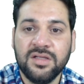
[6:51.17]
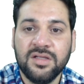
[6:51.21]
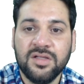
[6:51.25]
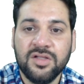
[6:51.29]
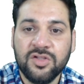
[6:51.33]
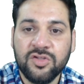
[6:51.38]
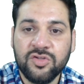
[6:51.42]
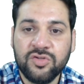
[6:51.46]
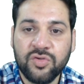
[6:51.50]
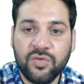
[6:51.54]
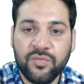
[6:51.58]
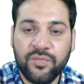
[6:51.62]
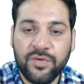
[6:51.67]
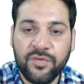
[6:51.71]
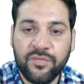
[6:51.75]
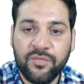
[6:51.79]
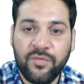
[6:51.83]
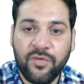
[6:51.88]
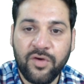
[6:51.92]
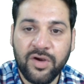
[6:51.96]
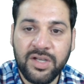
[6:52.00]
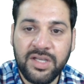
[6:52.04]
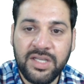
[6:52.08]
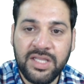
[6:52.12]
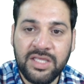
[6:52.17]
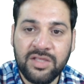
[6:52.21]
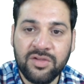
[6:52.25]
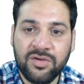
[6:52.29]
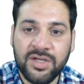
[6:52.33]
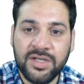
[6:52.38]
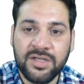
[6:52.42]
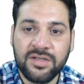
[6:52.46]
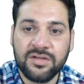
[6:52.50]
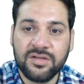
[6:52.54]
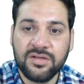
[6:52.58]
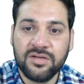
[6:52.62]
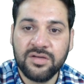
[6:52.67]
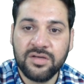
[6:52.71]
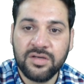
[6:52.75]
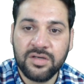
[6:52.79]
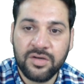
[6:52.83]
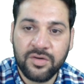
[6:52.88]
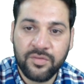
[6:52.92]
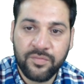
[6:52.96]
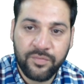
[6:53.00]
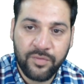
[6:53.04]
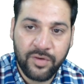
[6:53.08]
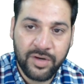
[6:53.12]
So for 40 unit,
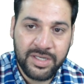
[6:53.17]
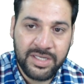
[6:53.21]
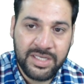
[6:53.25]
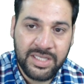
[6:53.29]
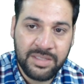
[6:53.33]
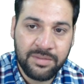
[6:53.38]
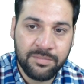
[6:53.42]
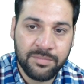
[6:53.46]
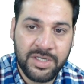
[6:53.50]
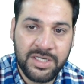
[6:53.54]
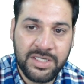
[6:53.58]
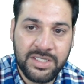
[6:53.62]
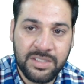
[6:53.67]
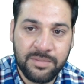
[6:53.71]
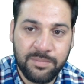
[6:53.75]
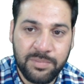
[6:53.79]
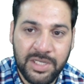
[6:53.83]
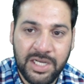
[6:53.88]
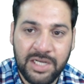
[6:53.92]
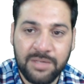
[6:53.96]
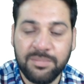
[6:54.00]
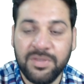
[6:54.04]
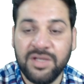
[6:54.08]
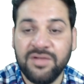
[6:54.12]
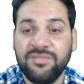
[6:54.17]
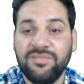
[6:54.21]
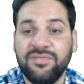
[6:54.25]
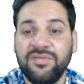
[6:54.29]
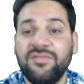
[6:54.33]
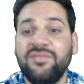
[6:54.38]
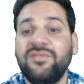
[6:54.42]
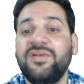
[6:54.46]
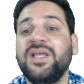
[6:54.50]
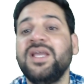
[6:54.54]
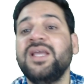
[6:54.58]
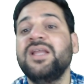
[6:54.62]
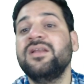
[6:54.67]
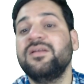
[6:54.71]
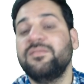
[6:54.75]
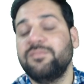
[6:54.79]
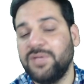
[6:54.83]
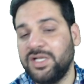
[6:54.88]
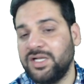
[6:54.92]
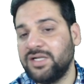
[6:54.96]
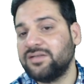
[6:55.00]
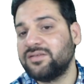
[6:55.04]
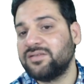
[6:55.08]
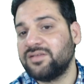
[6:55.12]
40 multiplied by 15
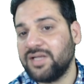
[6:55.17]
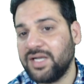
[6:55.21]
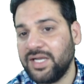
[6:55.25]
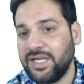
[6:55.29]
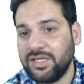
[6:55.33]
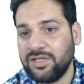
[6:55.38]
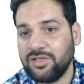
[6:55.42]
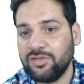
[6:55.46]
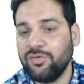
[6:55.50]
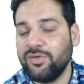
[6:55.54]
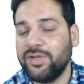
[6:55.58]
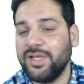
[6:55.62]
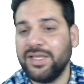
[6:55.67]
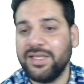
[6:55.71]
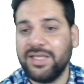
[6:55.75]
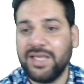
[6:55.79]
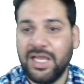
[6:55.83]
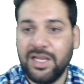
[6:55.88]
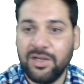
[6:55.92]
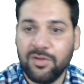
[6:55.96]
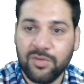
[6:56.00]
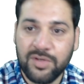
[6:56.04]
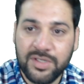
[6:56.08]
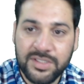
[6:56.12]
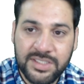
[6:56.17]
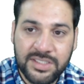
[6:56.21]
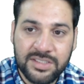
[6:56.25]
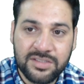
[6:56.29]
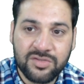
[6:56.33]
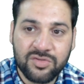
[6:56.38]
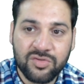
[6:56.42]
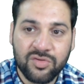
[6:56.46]
minutes, right? You can calculate it.